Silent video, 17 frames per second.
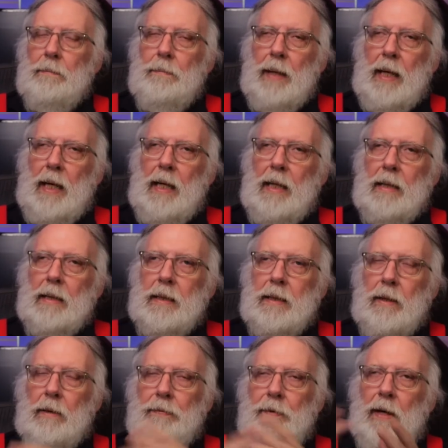But
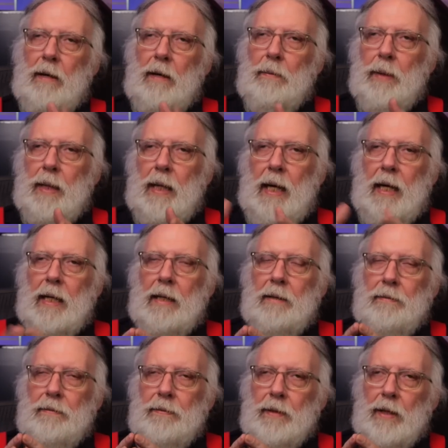so far what I
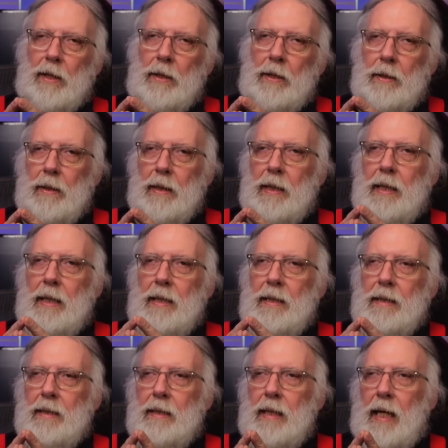have learned
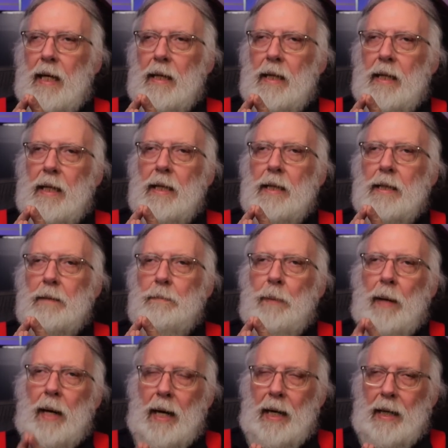is that it is
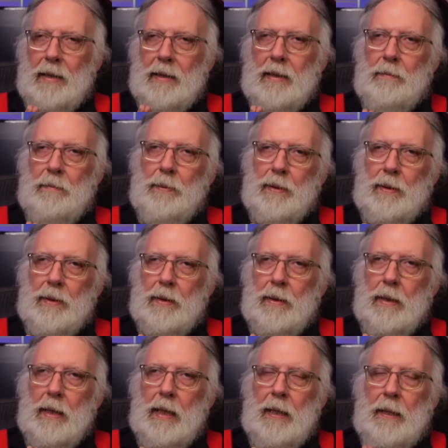
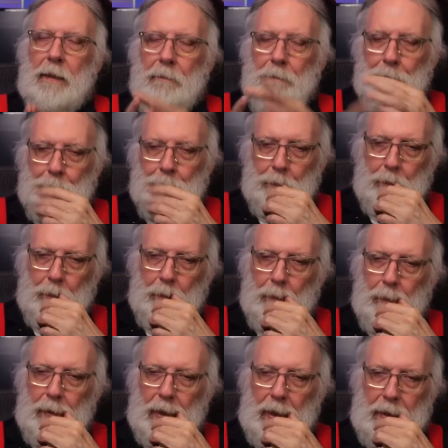possible
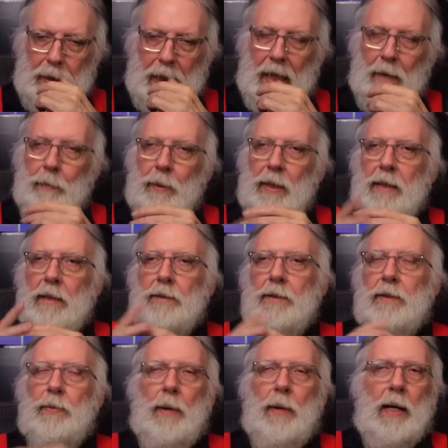that
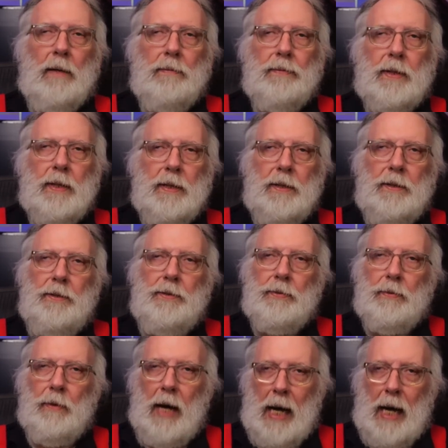Windows 12 could
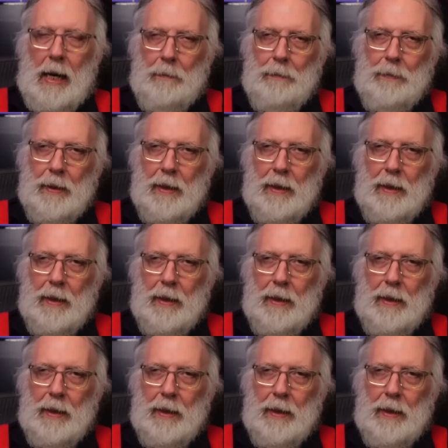drop